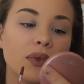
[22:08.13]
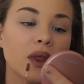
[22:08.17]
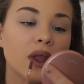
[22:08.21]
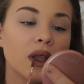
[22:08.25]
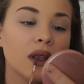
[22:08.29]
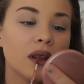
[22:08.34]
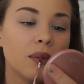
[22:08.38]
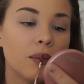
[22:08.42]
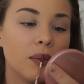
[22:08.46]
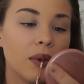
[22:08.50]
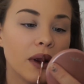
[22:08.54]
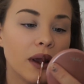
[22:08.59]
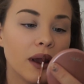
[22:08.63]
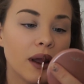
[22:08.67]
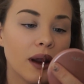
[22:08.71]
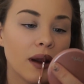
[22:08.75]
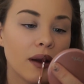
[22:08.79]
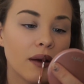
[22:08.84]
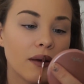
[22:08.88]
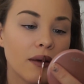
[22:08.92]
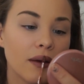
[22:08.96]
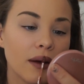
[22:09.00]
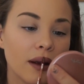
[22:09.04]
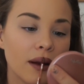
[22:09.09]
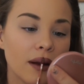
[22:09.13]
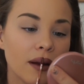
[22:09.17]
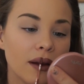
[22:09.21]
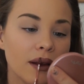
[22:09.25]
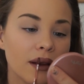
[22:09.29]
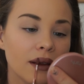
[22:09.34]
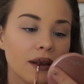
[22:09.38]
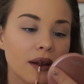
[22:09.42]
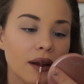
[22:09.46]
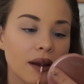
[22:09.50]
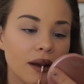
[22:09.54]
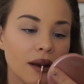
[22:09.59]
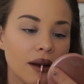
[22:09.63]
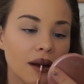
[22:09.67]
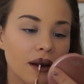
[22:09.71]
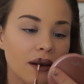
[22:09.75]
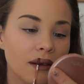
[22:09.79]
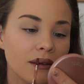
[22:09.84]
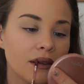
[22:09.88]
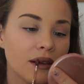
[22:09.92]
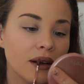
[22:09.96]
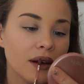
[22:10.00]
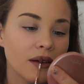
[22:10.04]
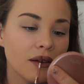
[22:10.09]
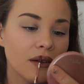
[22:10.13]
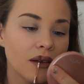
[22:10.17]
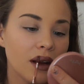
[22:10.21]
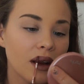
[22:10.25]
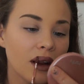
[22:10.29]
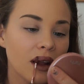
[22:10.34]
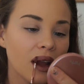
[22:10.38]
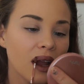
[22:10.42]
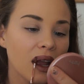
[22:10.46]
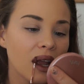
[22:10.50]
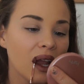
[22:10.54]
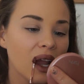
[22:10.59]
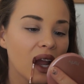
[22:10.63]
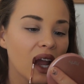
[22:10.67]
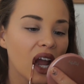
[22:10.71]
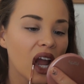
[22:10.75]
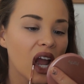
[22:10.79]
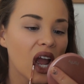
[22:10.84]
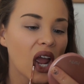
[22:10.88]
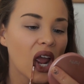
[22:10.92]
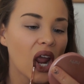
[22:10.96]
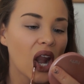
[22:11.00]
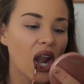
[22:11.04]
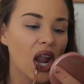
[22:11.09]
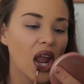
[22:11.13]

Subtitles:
it's bringing out wrinkles I never even knew I had.